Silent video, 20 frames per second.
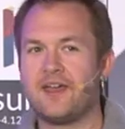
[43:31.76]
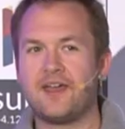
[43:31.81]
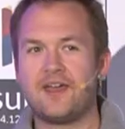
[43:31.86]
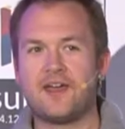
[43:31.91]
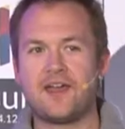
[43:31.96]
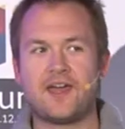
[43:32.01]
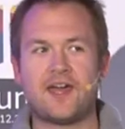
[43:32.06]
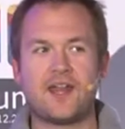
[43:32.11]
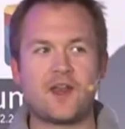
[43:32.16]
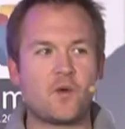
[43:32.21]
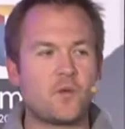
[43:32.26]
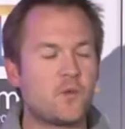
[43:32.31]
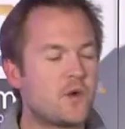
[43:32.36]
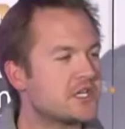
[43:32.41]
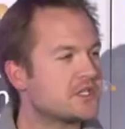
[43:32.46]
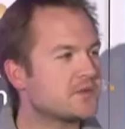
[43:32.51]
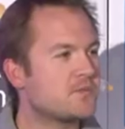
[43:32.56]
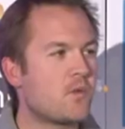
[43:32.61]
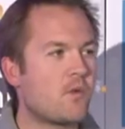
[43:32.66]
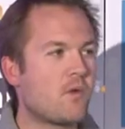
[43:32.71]
And I
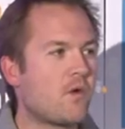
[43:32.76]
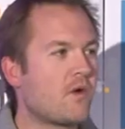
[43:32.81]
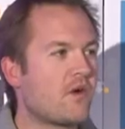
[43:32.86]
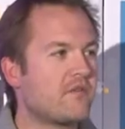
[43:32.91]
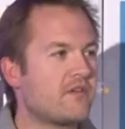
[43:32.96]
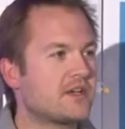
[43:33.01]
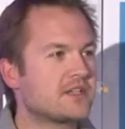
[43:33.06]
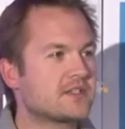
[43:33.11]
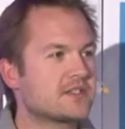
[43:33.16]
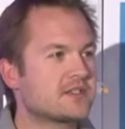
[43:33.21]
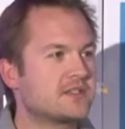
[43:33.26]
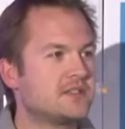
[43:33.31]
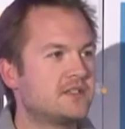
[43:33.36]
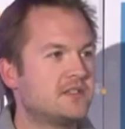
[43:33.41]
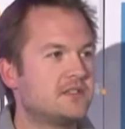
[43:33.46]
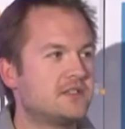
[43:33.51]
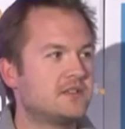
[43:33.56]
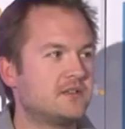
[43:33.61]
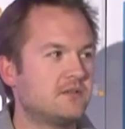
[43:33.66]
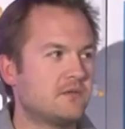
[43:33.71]
wish more of us
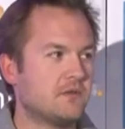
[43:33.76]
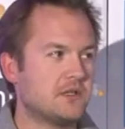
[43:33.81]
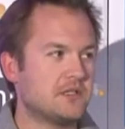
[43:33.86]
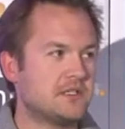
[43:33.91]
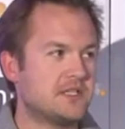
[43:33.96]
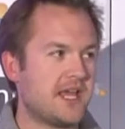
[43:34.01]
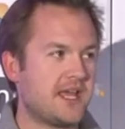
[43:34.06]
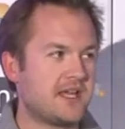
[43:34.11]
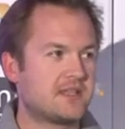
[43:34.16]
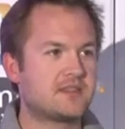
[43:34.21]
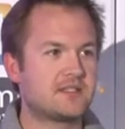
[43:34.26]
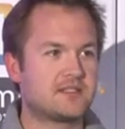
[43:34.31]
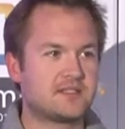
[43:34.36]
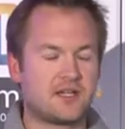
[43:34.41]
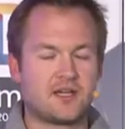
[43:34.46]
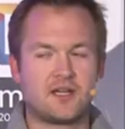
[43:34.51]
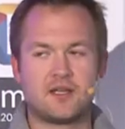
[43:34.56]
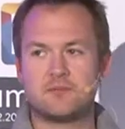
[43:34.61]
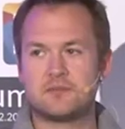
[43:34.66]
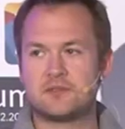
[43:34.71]
would take the
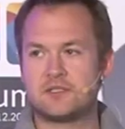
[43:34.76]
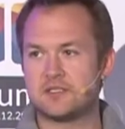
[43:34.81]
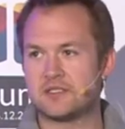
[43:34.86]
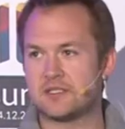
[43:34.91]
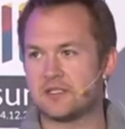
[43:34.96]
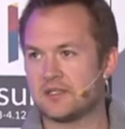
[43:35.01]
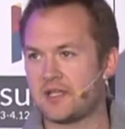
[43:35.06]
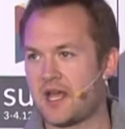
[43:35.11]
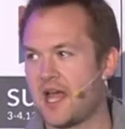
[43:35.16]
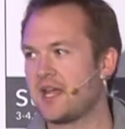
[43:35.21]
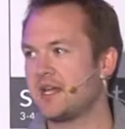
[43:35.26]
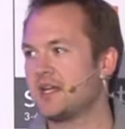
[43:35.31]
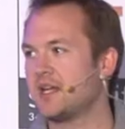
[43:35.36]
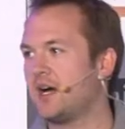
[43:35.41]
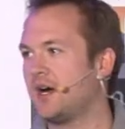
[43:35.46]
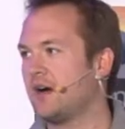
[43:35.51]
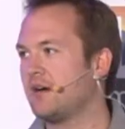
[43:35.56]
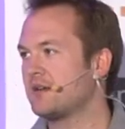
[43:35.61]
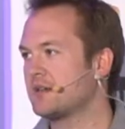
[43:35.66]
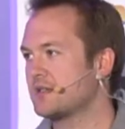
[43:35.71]
time to delight
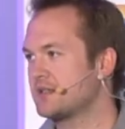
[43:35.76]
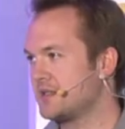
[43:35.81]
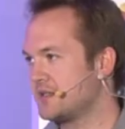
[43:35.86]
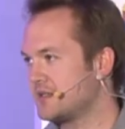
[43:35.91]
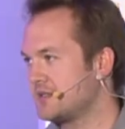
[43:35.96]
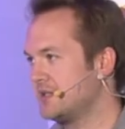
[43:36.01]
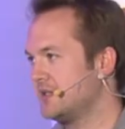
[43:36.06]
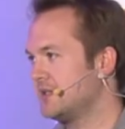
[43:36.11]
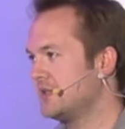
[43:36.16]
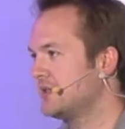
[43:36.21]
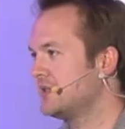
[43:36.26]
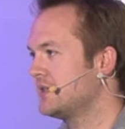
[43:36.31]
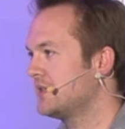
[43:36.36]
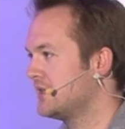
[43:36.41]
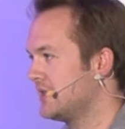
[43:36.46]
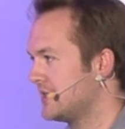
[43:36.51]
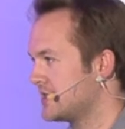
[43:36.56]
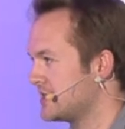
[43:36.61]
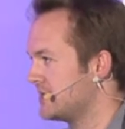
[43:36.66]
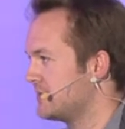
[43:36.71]
our existing
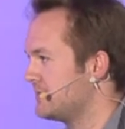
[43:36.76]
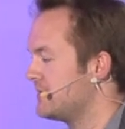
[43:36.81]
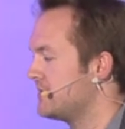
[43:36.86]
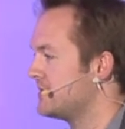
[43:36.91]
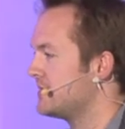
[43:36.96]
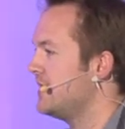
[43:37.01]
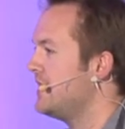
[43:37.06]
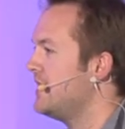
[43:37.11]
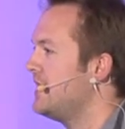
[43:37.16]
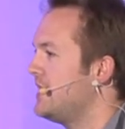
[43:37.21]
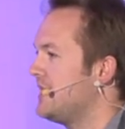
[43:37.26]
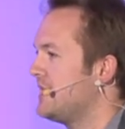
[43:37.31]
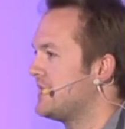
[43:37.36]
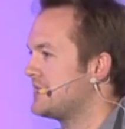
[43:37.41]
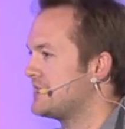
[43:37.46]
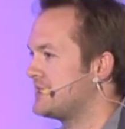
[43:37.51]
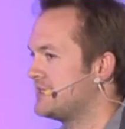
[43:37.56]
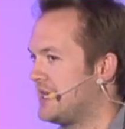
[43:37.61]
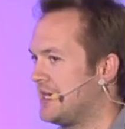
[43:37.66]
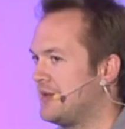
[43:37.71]
customers
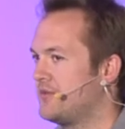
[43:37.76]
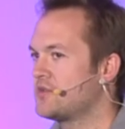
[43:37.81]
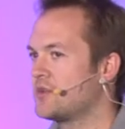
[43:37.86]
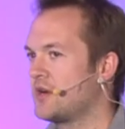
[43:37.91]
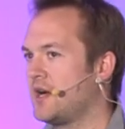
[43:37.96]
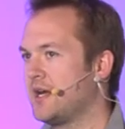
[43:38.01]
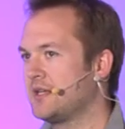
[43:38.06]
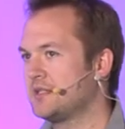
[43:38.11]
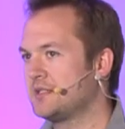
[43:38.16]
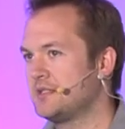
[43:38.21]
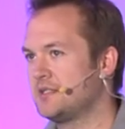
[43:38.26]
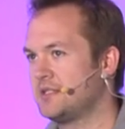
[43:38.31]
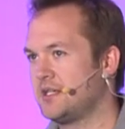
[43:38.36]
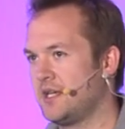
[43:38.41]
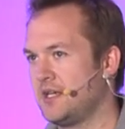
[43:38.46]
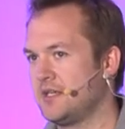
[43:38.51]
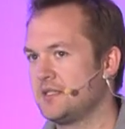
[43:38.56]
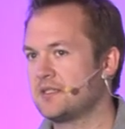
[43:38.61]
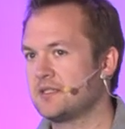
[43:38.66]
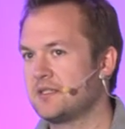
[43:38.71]
instead of trying to
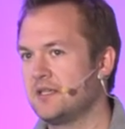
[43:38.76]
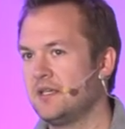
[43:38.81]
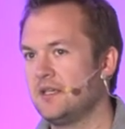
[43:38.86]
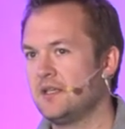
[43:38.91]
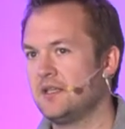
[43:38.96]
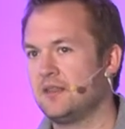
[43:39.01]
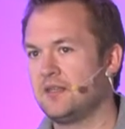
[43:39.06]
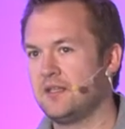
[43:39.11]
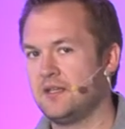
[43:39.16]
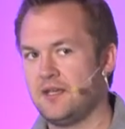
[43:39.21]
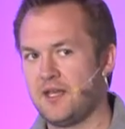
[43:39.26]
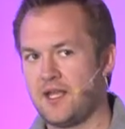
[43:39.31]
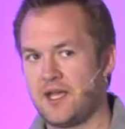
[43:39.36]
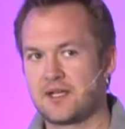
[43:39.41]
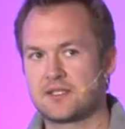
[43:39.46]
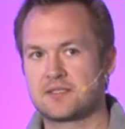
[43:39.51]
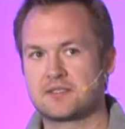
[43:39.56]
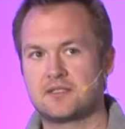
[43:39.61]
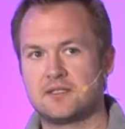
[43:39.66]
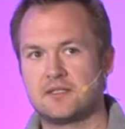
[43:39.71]
chase the
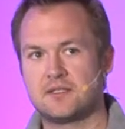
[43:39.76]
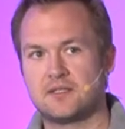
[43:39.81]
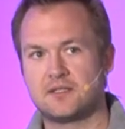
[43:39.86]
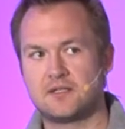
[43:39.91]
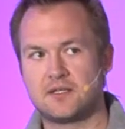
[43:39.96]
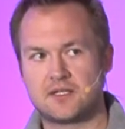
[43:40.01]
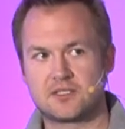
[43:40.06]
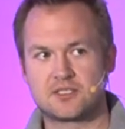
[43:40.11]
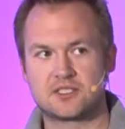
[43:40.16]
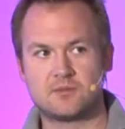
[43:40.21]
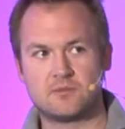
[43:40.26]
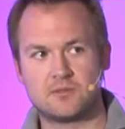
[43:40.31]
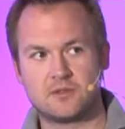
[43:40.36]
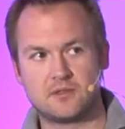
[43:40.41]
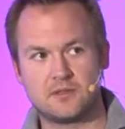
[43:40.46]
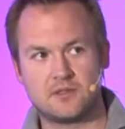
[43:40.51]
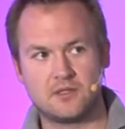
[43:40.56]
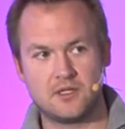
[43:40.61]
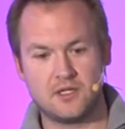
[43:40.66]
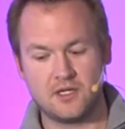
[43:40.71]
next
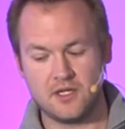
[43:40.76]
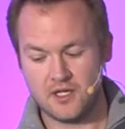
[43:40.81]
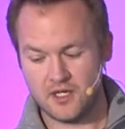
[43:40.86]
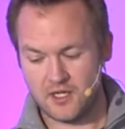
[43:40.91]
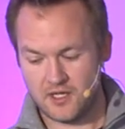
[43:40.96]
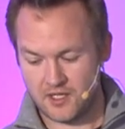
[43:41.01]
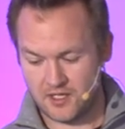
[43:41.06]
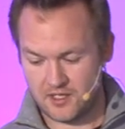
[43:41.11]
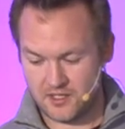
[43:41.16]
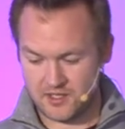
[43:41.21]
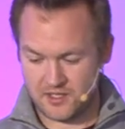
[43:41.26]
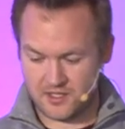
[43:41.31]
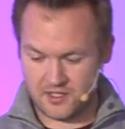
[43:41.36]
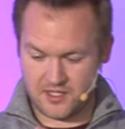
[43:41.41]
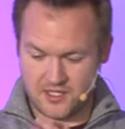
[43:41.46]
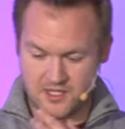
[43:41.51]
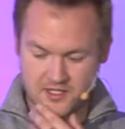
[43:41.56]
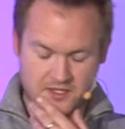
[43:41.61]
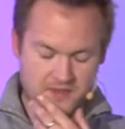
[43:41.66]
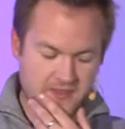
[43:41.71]
customer.
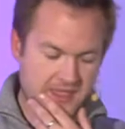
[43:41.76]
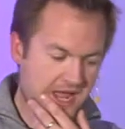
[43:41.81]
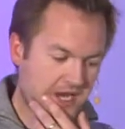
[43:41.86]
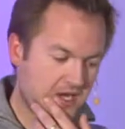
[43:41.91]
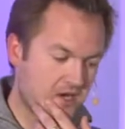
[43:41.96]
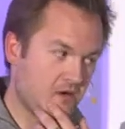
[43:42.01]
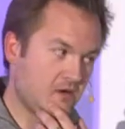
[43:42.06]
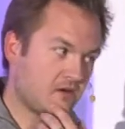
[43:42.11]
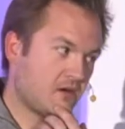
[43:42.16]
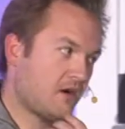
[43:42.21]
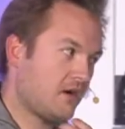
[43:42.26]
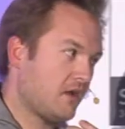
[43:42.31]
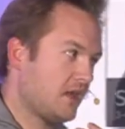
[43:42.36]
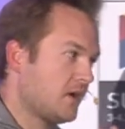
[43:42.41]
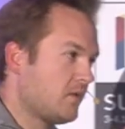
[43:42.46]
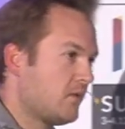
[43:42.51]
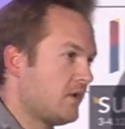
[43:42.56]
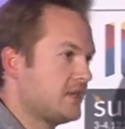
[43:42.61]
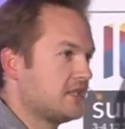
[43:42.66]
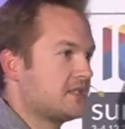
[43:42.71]
And on that note, all
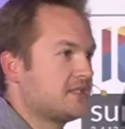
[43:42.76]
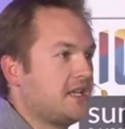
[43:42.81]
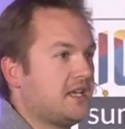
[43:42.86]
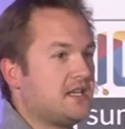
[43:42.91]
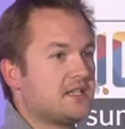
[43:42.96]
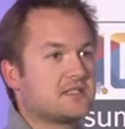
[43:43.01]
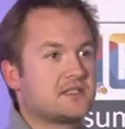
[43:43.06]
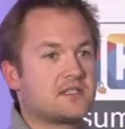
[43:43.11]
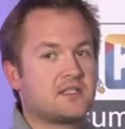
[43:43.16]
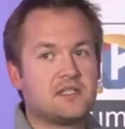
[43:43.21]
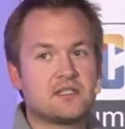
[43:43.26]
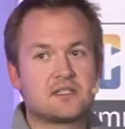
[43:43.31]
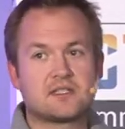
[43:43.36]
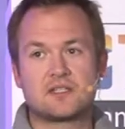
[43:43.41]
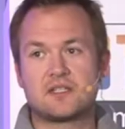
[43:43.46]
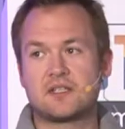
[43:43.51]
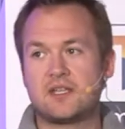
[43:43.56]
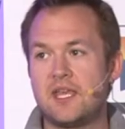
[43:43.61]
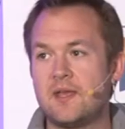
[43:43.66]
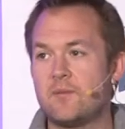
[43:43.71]
I want to say is, is
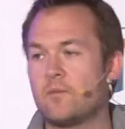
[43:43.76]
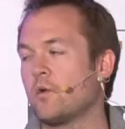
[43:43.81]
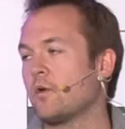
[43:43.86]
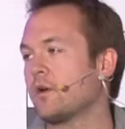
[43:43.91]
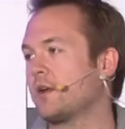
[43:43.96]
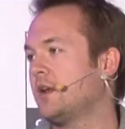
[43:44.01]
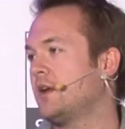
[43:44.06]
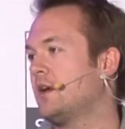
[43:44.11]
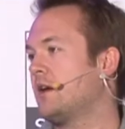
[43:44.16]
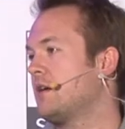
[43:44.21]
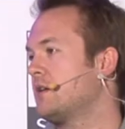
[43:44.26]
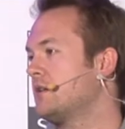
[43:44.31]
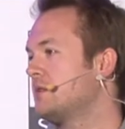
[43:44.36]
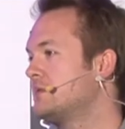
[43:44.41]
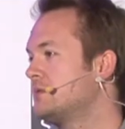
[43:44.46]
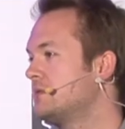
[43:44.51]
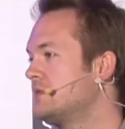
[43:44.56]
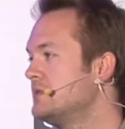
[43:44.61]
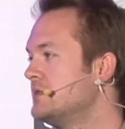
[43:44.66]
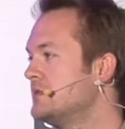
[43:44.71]
keep working hard,
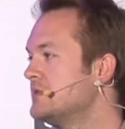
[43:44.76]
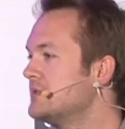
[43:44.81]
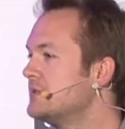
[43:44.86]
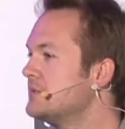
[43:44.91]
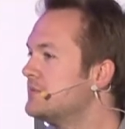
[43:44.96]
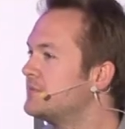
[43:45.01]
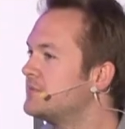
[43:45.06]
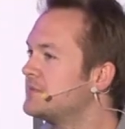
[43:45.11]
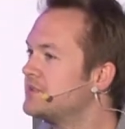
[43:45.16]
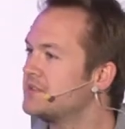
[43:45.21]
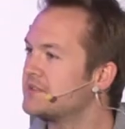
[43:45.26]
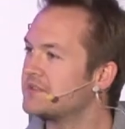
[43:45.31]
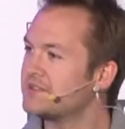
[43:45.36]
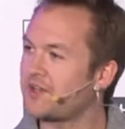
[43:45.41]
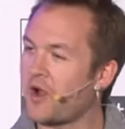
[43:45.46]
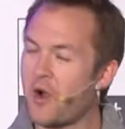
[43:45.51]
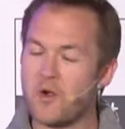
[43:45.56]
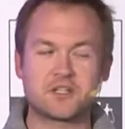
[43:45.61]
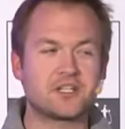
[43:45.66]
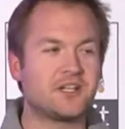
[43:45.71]

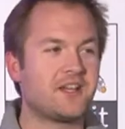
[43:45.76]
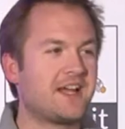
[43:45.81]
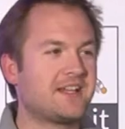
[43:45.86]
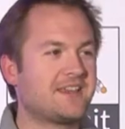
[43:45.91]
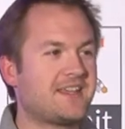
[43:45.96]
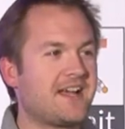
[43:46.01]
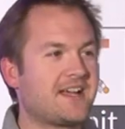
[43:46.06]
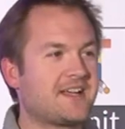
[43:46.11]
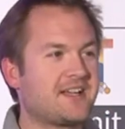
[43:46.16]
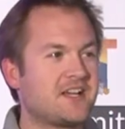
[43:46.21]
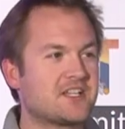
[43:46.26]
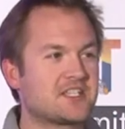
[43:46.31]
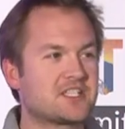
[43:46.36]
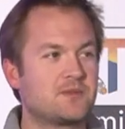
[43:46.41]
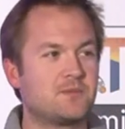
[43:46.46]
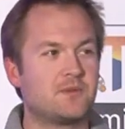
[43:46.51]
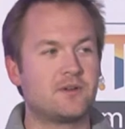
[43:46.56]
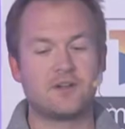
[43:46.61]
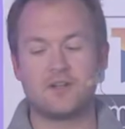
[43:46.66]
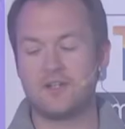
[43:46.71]
go delight that
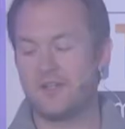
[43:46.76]
customer,